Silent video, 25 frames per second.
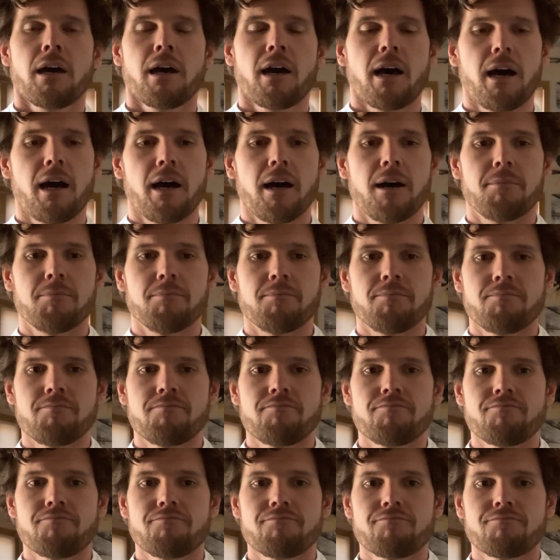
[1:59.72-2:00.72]
Um,
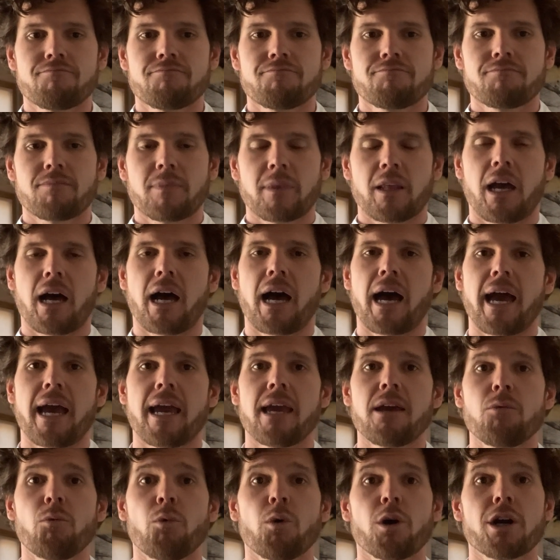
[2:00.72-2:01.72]

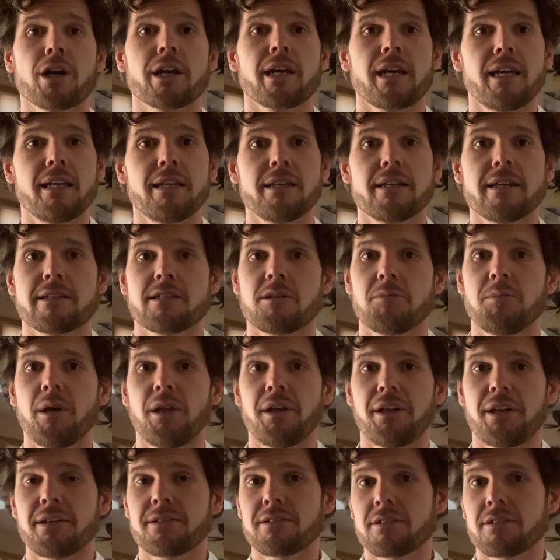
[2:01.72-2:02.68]
I work in disability